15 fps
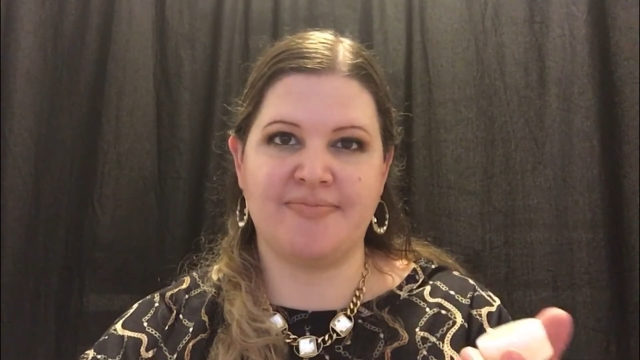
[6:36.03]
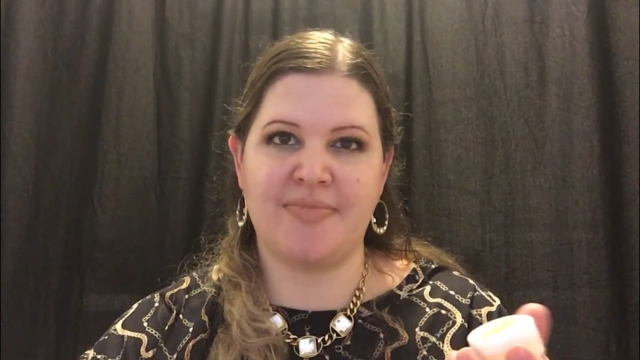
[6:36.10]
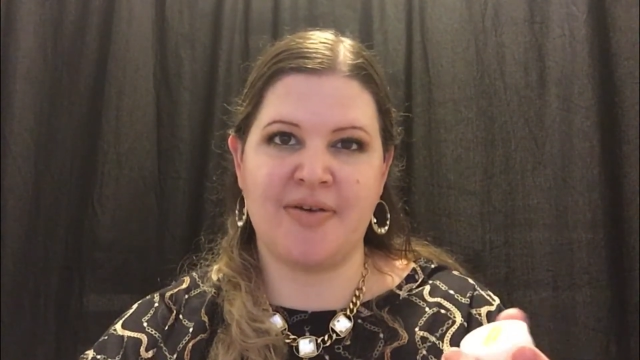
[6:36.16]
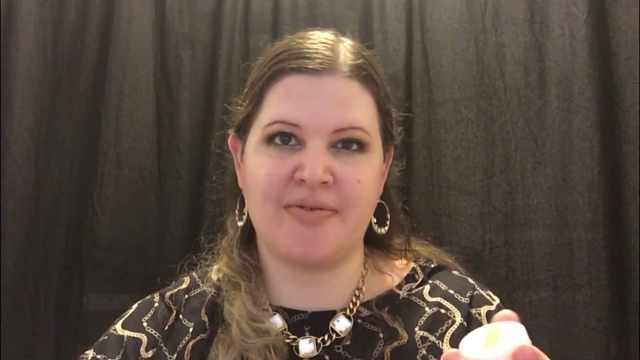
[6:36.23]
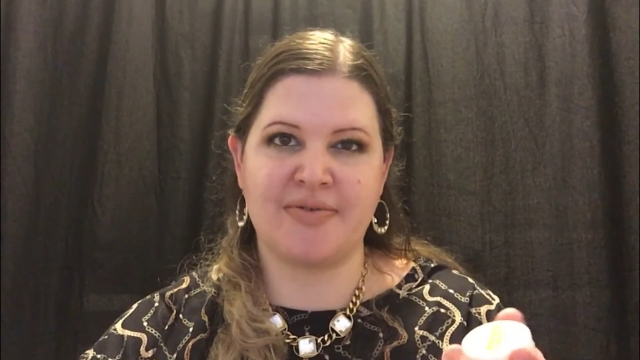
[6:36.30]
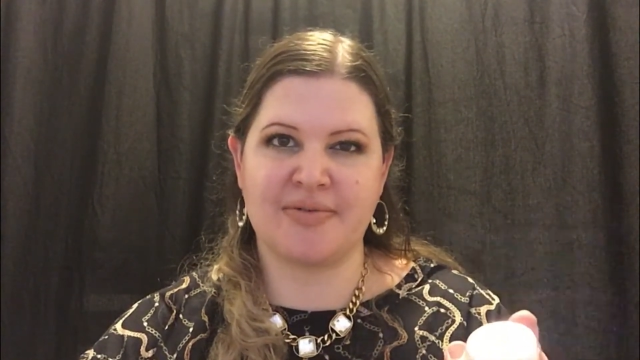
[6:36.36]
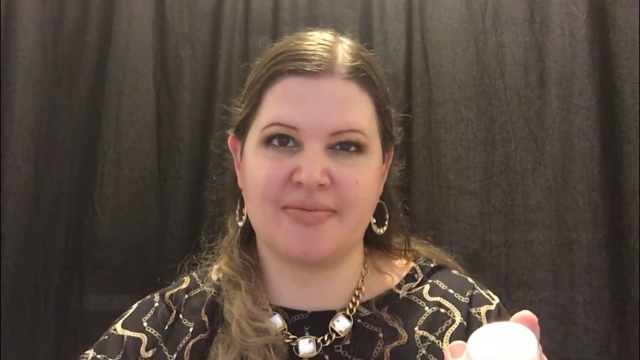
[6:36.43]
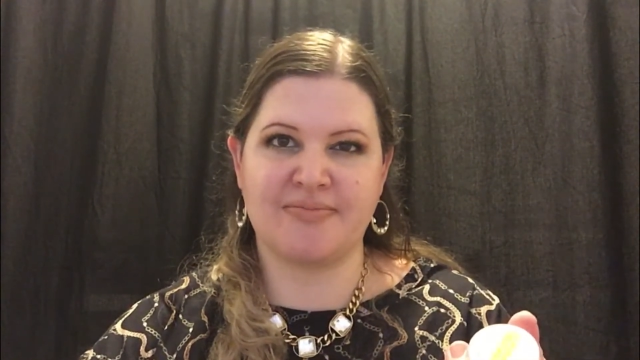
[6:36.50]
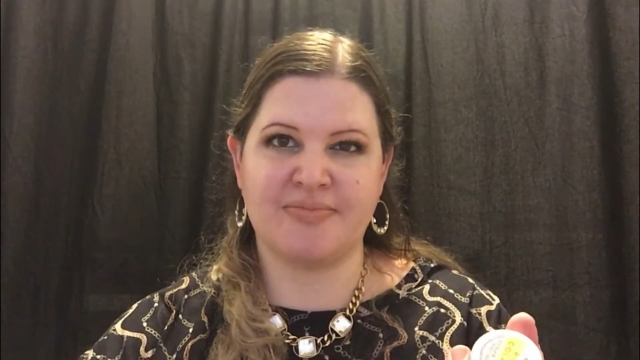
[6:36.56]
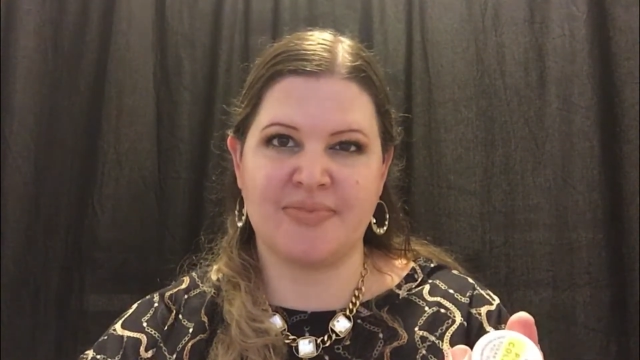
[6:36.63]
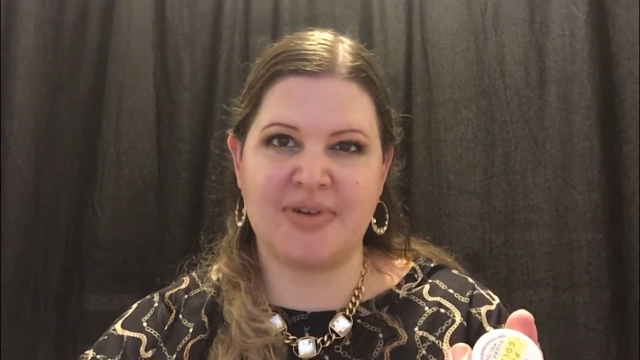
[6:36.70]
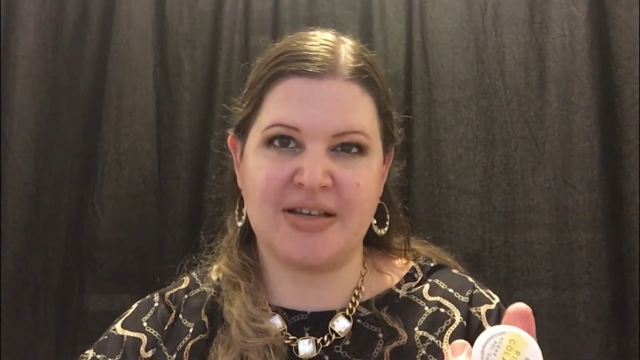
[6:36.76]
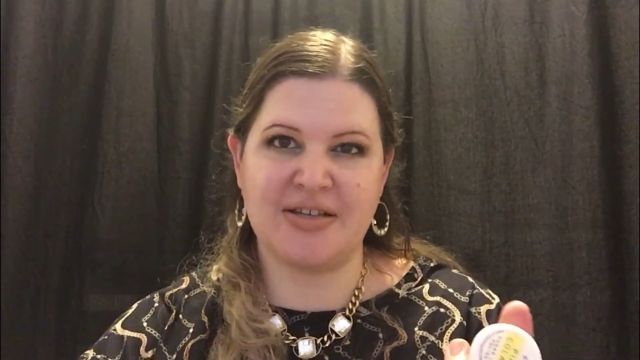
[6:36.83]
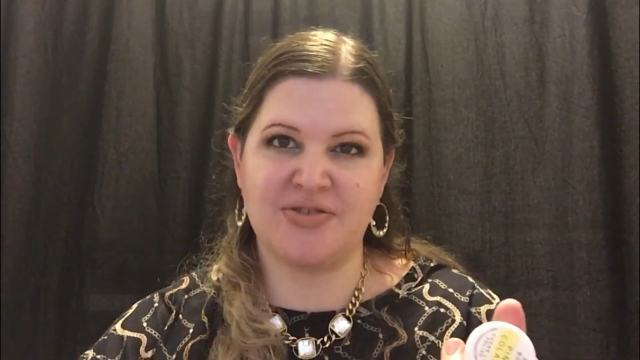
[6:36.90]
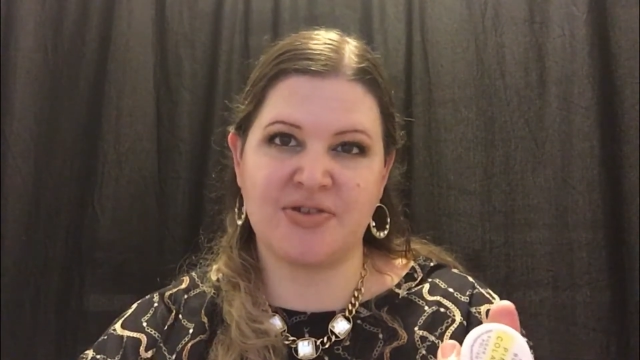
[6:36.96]
ever
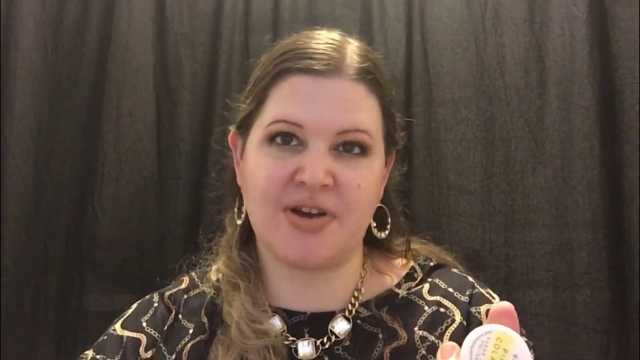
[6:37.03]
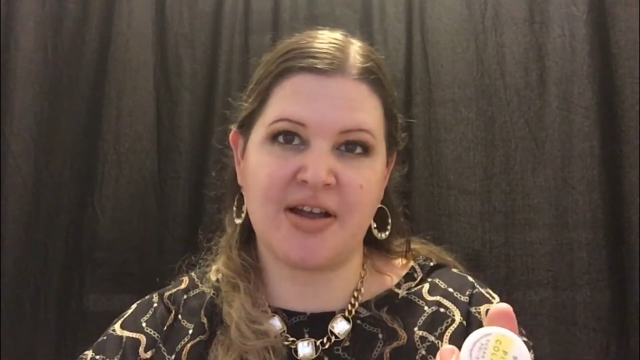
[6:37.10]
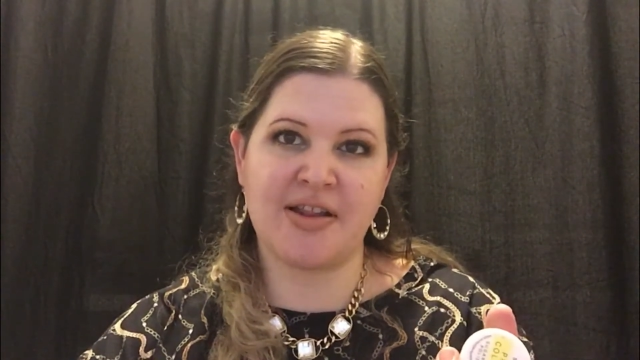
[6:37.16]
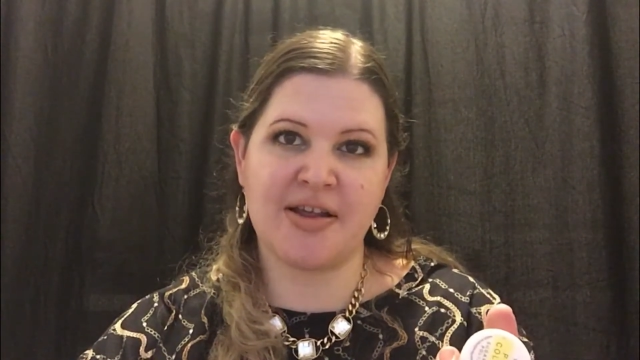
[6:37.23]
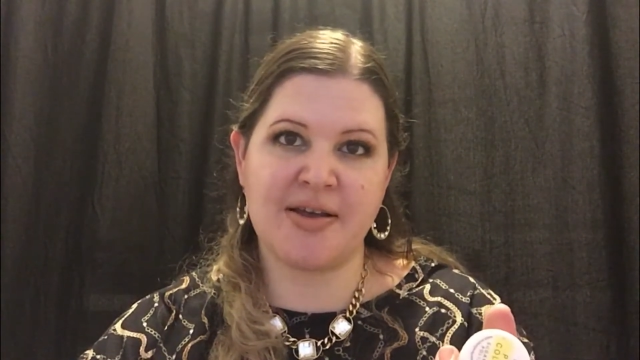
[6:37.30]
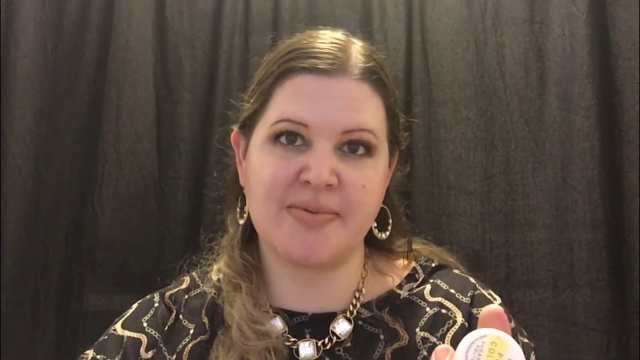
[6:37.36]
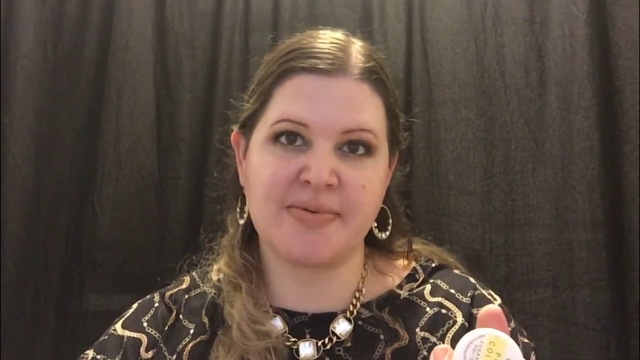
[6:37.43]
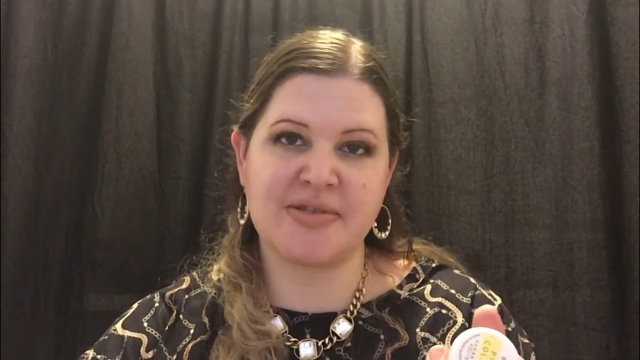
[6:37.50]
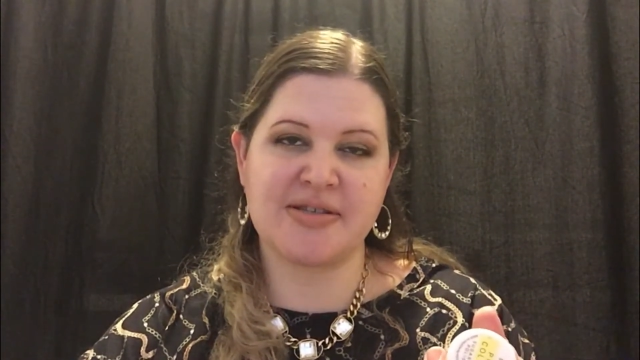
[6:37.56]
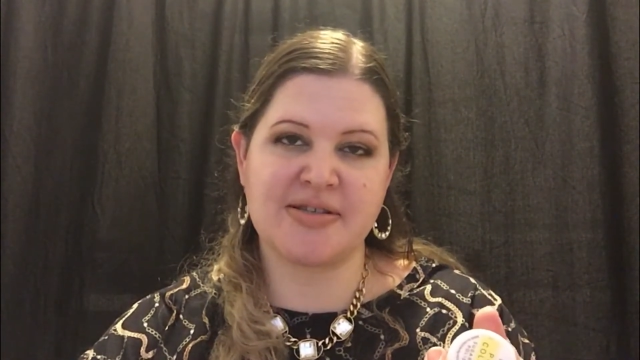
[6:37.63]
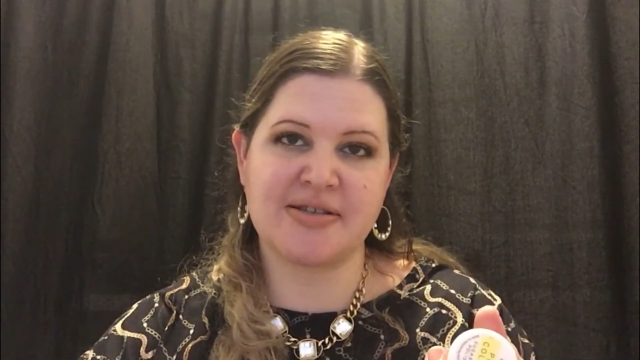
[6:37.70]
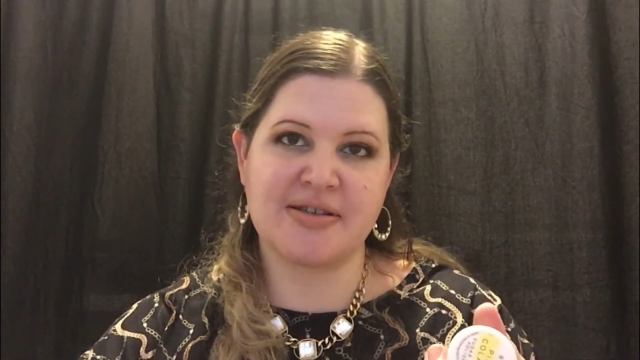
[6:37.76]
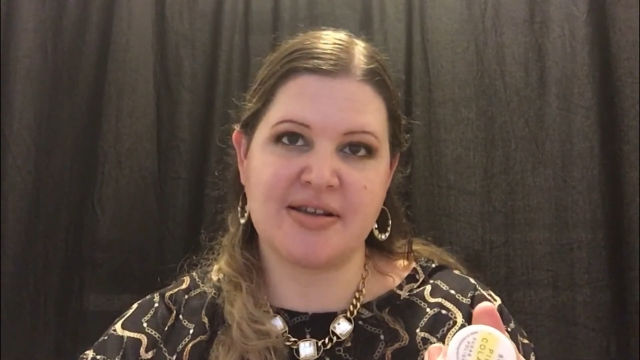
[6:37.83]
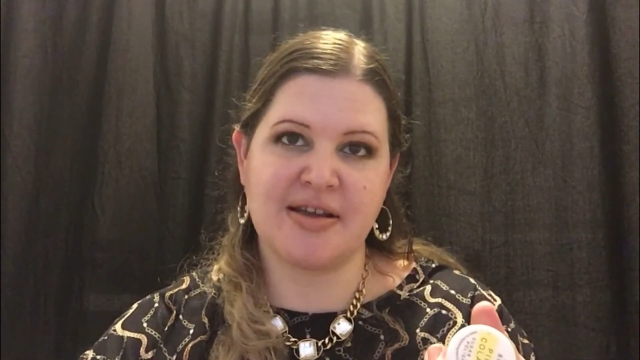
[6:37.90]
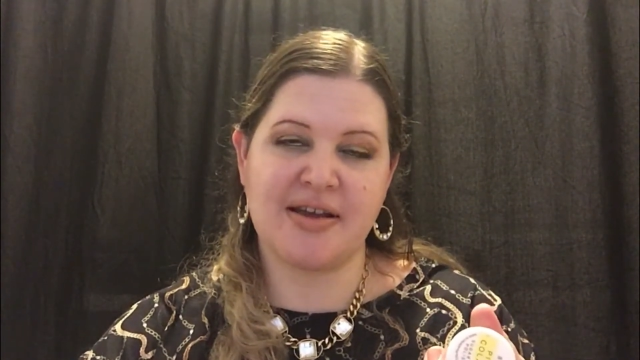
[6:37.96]
get dry lips.